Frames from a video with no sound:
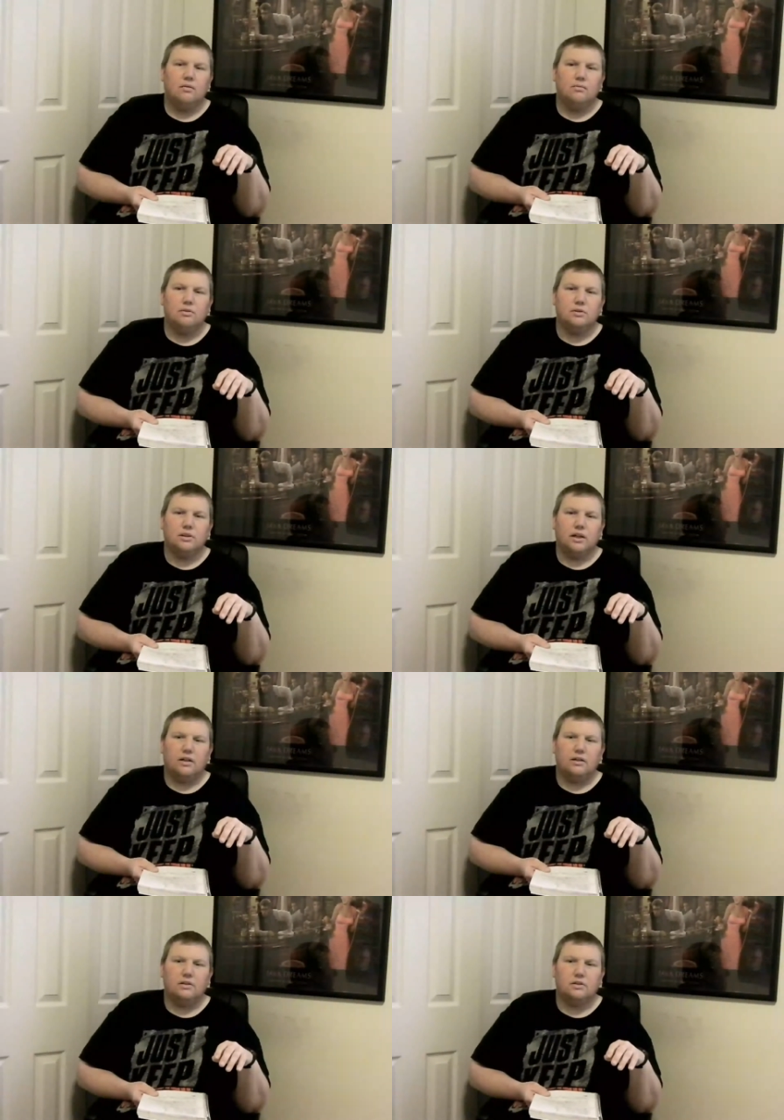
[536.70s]
Moose is like,
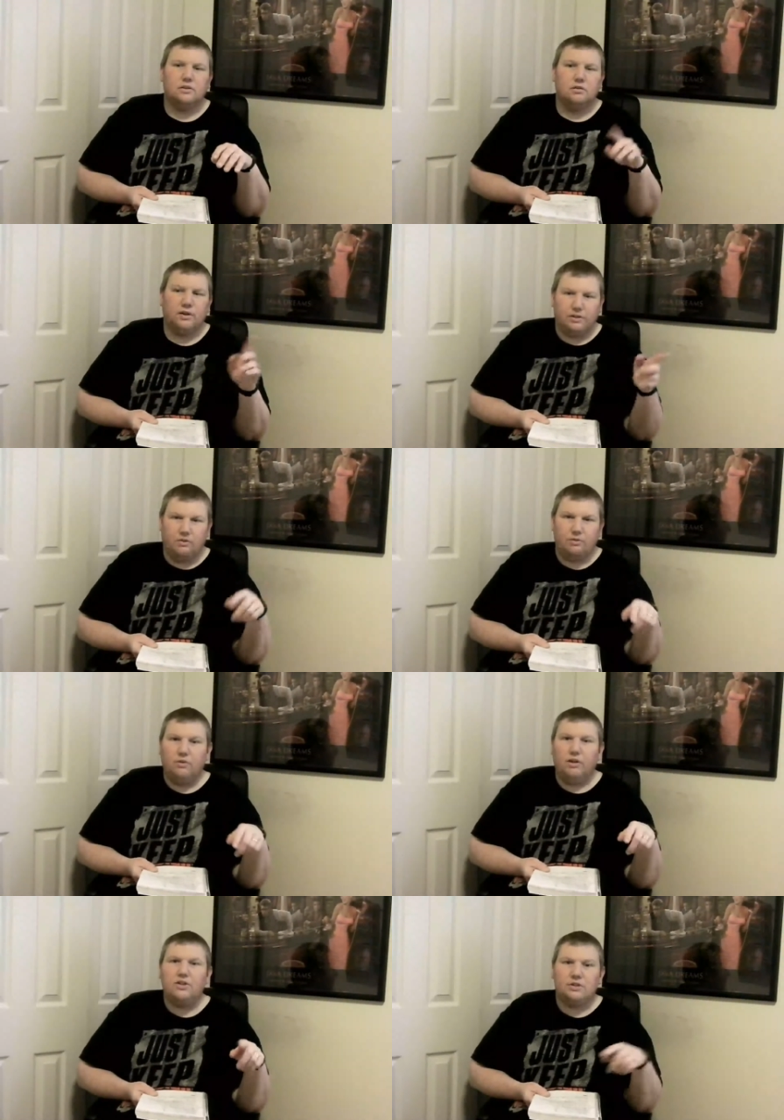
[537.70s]
so if I don't do
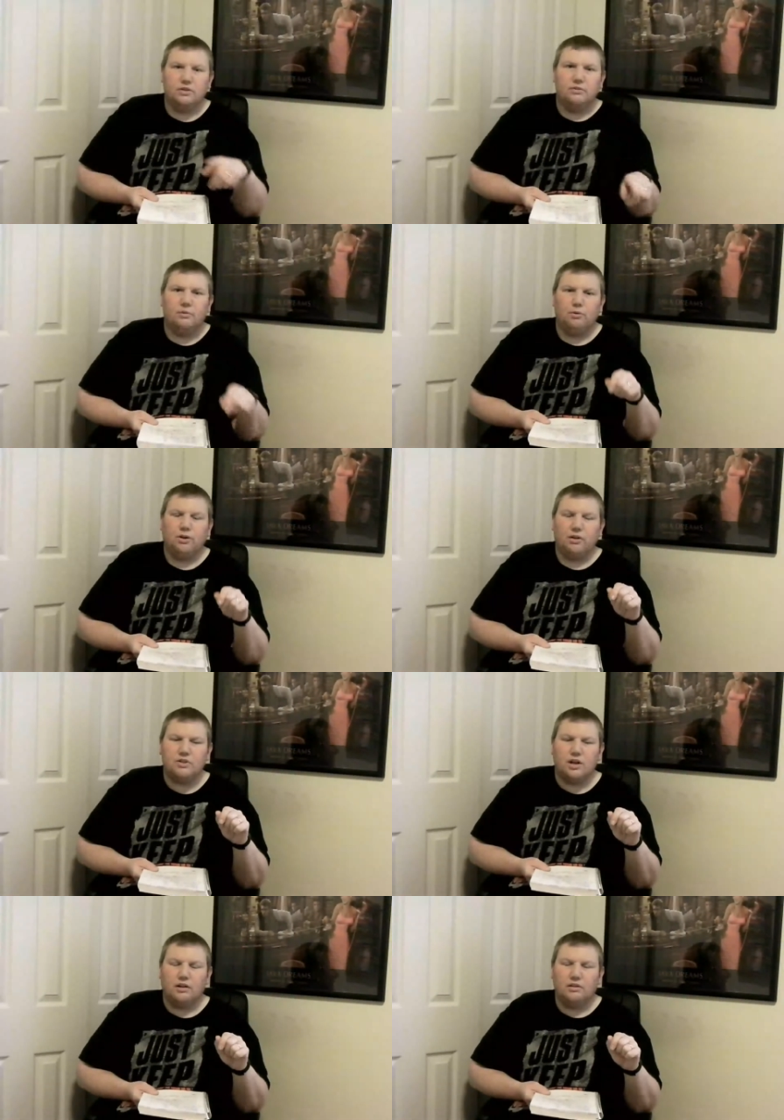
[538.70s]
this, you're gonna give me a world title
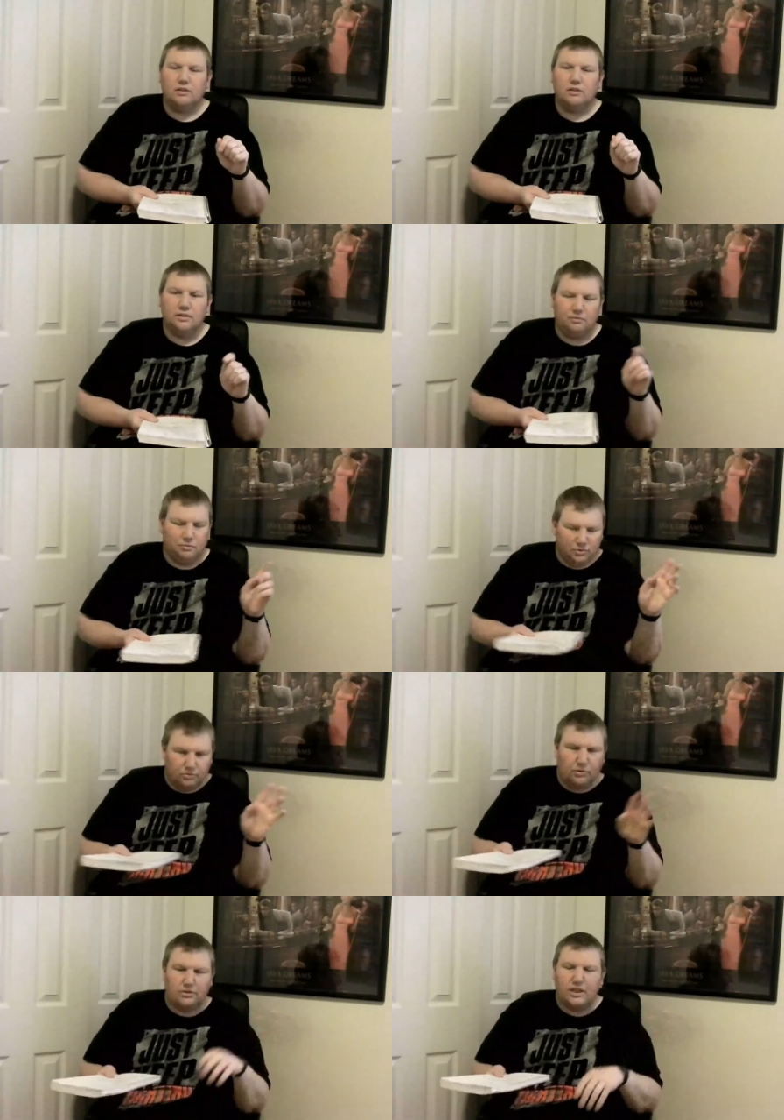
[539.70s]
shot. Red
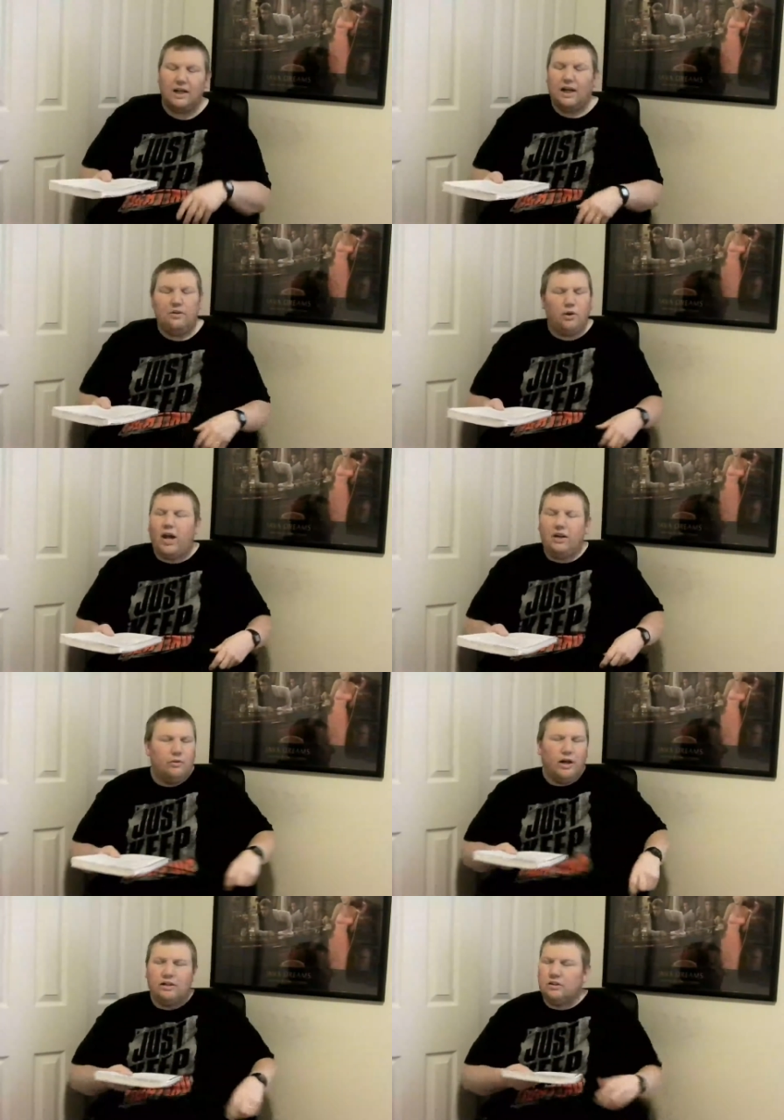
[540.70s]
Swan is, yeah, you got it.
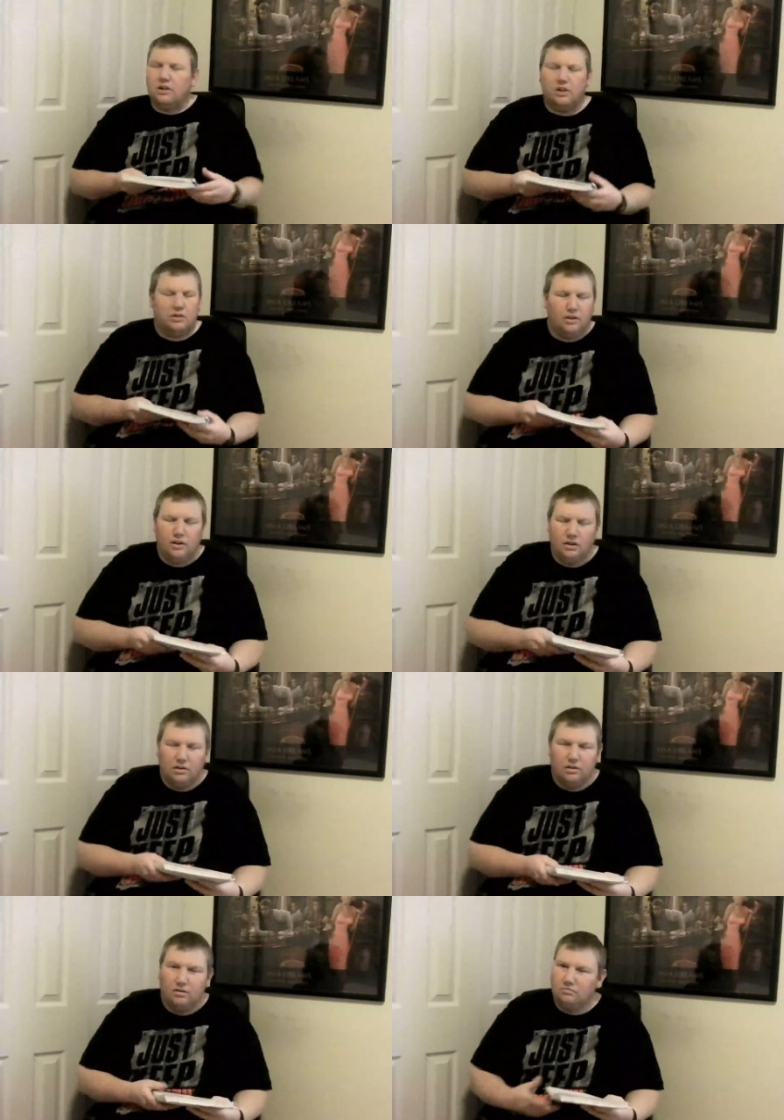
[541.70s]
It's
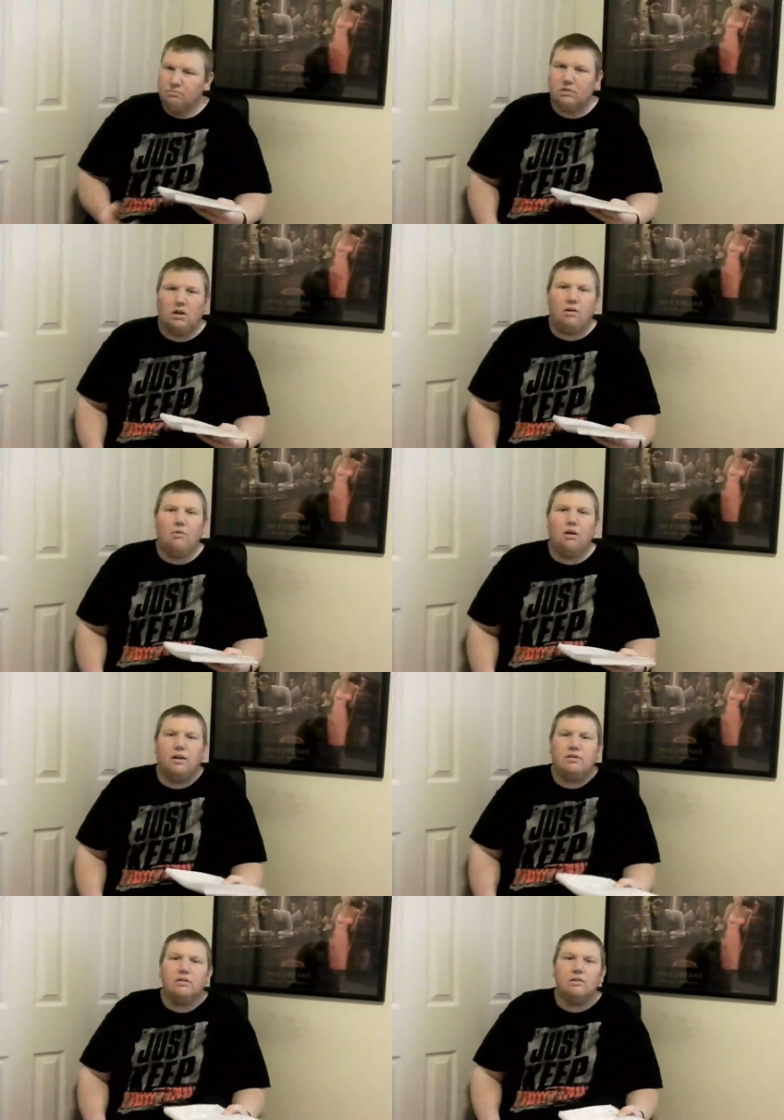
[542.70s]
all I wanted.